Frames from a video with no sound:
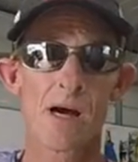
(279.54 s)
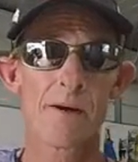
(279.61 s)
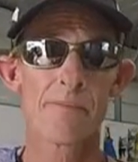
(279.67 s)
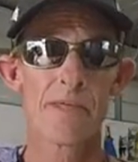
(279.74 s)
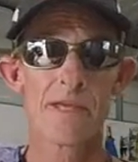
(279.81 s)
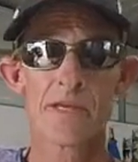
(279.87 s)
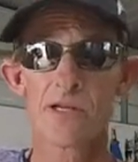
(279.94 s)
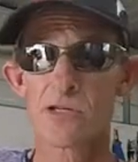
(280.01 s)

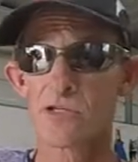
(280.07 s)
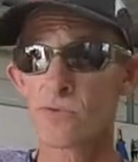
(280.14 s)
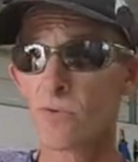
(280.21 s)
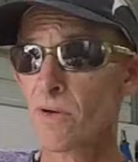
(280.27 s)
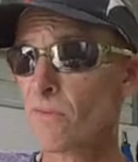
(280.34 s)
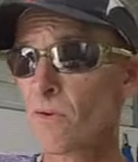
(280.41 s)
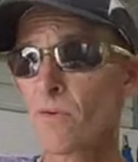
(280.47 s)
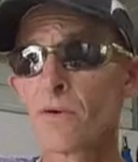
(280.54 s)
Then your
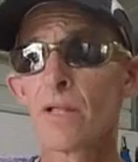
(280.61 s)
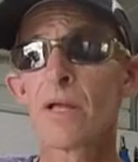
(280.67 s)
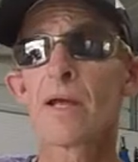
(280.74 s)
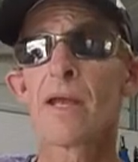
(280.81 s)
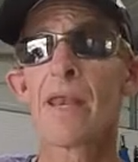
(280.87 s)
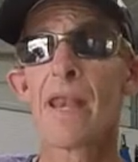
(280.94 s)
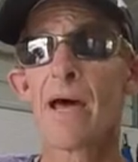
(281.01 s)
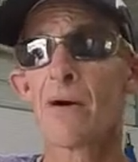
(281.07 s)
swivel.
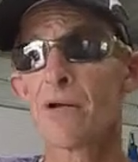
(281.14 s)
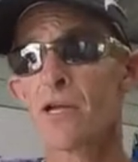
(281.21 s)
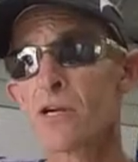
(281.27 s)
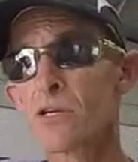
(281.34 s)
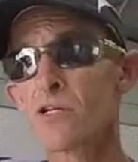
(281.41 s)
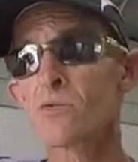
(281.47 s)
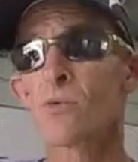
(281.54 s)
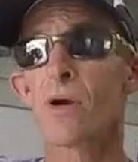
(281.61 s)
Now
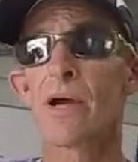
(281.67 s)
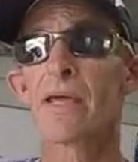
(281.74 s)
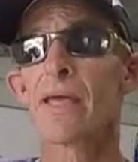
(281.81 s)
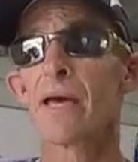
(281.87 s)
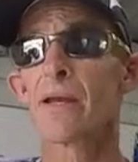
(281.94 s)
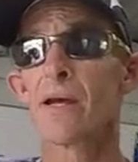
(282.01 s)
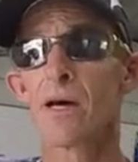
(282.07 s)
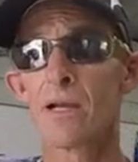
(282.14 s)
here's where I
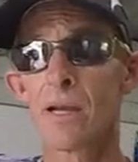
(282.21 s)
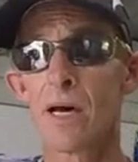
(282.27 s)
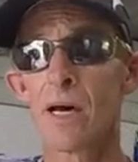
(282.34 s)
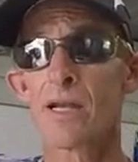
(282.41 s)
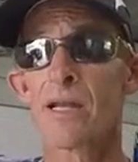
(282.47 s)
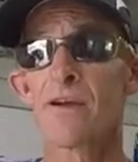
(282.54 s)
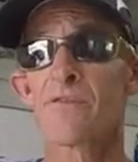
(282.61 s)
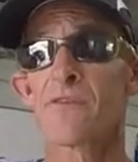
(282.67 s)
get a
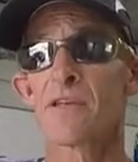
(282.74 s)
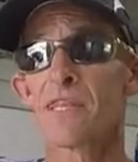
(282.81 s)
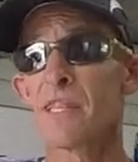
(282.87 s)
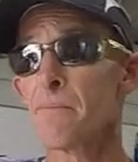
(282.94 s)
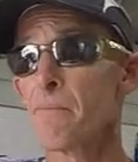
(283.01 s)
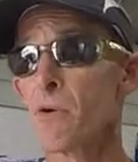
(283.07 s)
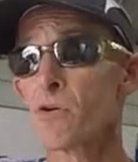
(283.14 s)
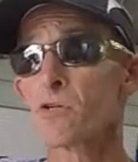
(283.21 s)
lot different
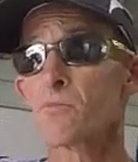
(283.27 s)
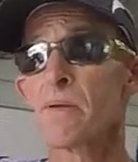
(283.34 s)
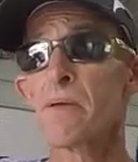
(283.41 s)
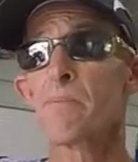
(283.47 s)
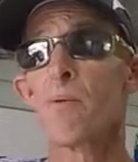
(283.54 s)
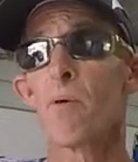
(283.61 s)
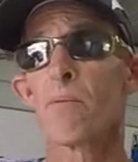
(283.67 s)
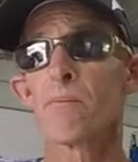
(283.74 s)
than most
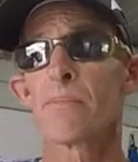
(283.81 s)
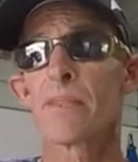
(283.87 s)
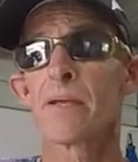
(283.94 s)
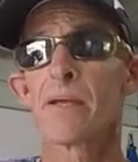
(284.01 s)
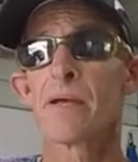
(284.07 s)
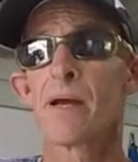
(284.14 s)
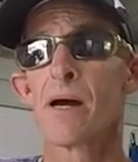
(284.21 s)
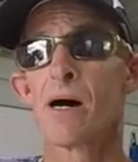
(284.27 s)
people.
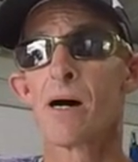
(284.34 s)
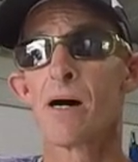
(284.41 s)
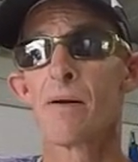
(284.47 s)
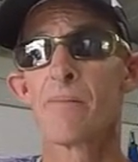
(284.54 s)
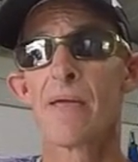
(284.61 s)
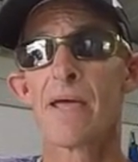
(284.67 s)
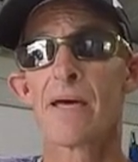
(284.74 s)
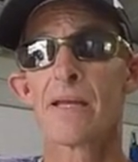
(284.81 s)

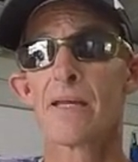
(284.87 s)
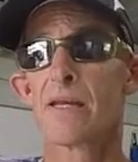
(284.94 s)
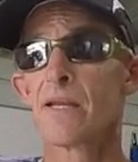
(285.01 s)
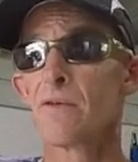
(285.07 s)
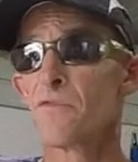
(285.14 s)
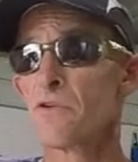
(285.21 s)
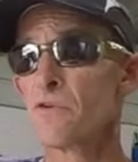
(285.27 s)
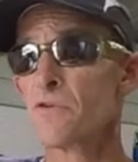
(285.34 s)
And
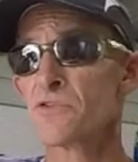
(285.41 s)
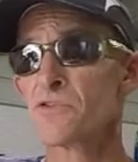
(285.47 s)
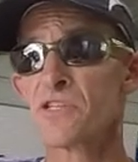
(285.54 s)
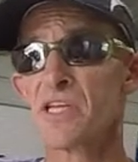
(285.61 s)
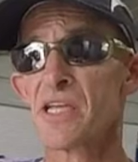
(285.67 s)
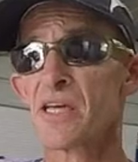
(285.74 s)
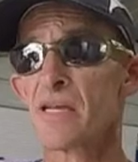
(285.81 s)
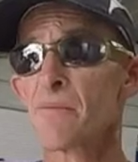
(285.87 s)
if you
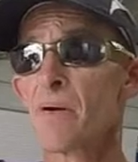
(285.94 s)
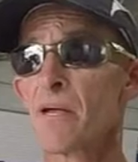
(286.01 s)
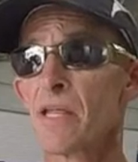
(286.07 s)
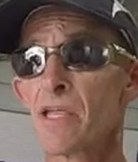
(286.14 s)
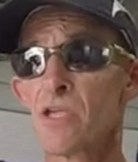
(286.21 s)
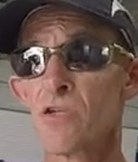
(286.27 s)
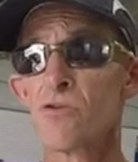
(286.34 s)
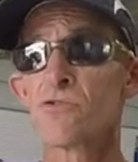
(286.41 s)
see anybody
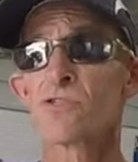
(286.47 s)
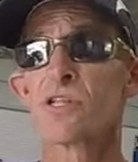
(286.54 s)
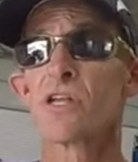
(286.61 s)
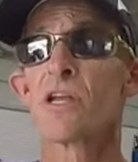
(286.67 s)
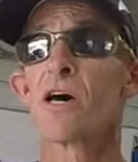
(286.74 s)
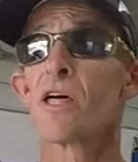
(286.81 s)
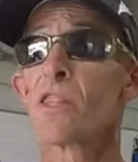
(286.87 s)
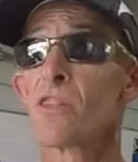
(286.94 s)

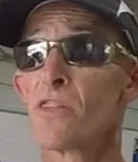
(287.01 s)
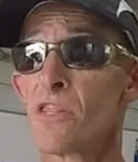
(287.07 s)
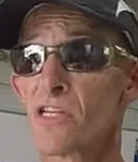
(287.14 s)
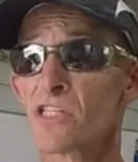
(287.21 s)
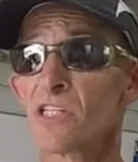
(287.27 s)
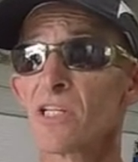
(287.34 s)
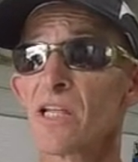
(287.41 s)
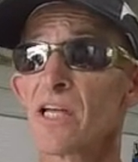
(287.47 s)
using
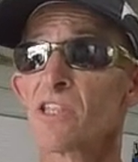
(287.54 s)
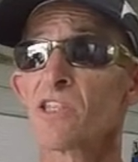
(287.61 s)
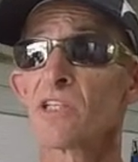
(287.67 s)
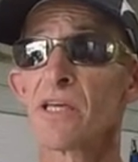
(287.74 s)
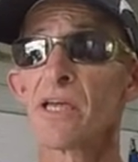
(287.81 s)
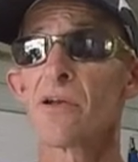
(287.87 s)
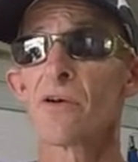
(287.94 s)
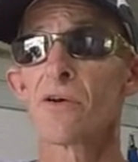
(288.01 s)
this length
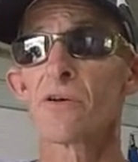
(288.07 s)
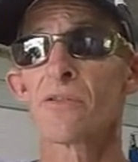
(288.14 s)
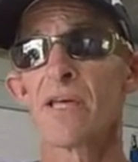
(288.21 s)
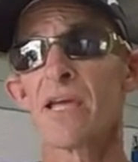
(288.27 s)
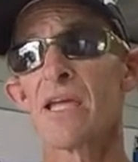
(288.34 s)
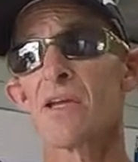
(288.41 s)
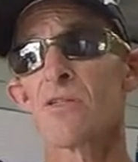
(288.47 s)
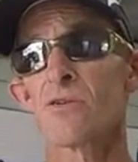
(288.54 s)
leader,
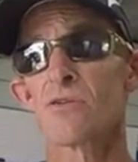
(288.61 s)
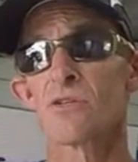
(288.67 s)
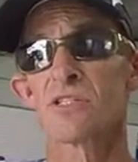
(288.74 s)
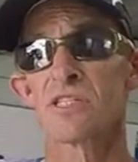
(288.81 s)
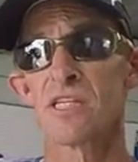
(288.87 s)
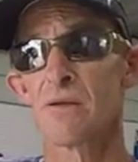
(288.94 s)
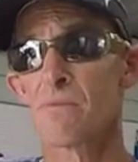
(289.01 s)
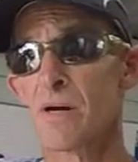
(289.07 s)
they either
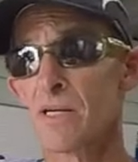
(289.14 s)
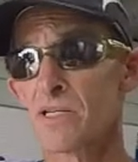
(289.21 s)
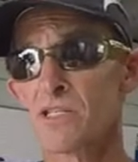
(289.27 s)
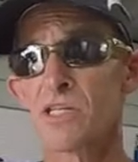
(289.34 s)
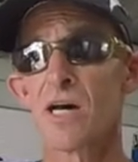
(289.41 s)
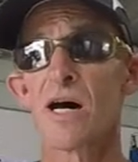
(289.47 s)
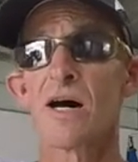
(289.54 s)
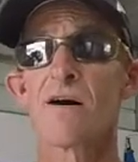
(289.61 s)
seen my
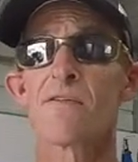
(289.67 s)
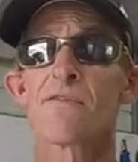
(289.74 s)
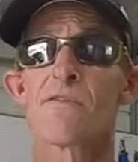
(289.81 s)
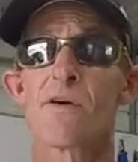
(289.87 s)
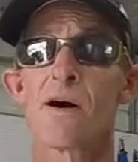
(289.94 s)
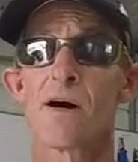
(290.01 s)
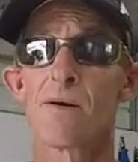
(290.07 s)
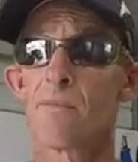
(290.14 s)
stuff,
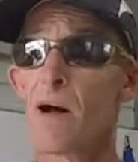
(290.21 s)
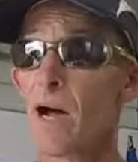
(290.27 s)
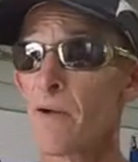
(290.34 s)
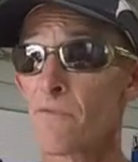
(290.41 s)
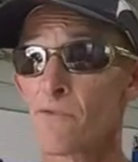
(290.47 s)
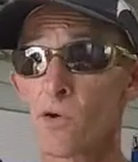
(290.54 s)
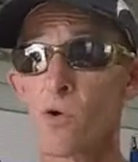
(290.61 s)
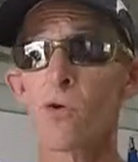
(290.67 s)

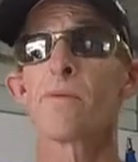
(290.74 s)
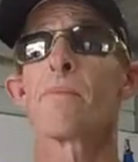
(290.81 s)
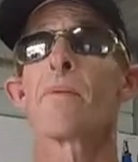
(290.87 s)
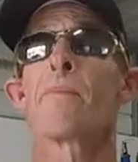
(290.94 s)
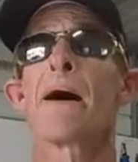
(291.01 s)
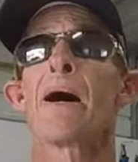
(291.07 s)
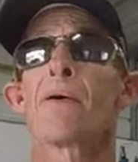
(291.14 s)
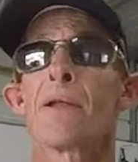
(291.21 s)
I've told them
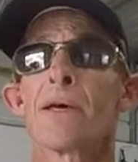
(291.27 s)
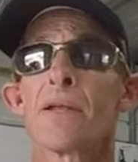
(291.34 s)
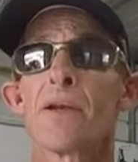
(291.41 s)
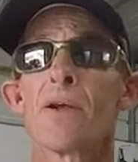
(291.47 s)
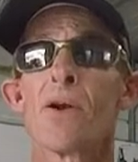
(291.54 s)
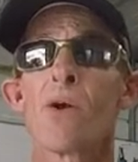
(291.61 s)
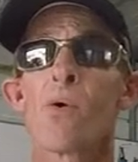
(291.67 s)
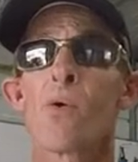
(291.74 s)
about it,
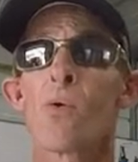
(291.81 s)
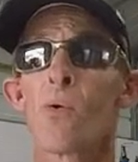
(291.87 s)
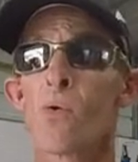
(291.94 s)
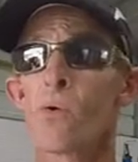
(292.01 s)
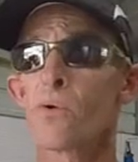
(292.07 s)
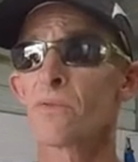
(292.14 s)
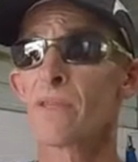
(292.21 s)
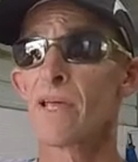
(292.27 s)

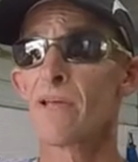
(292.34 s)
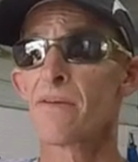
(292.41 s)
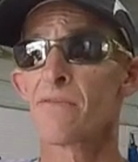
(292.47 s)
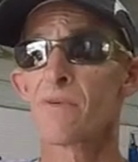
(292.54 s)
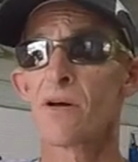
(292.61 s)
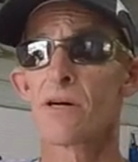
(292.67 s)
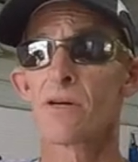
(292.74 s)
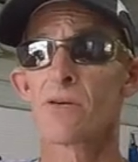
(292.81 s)
or
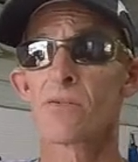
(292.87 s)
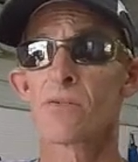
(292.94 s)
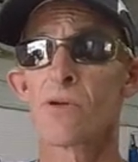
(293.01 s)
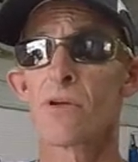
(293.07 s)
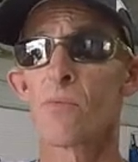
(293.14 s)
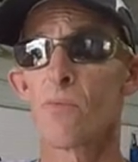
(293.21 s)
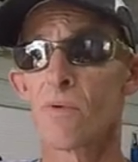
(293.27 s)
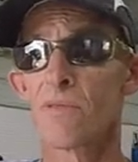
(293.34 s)

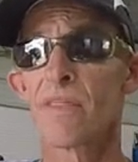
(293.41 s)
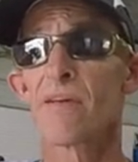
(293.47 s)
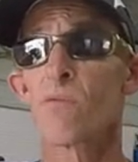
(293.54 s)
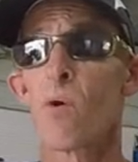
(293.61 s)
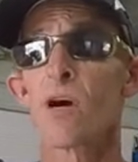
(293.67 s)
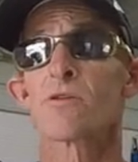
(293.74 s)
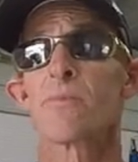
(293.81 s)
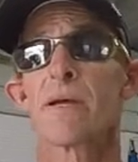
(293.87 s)
they've
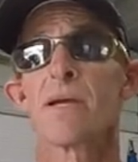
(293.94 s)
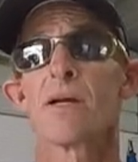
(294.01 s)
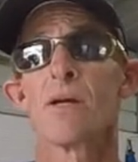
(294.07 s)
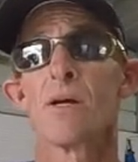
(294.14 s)
watched me.